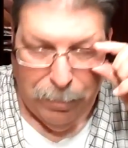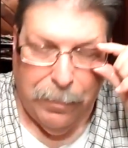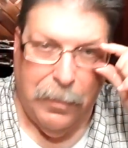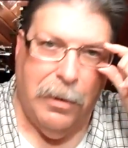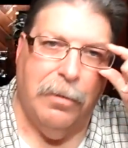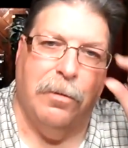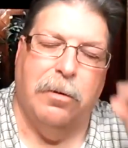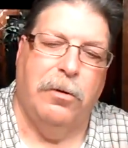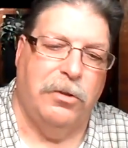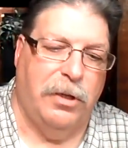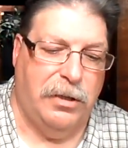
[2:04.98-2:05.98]
Yep,
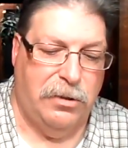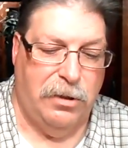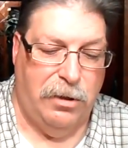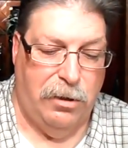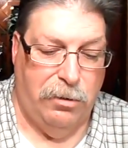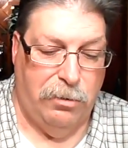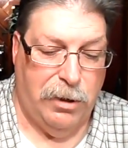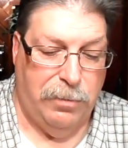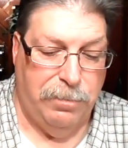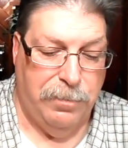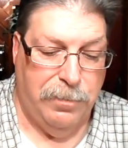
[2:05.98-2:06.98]
looks like it's seated
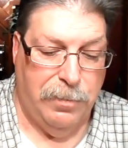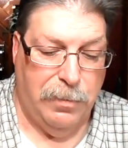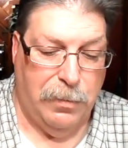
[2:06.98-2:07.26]
okay.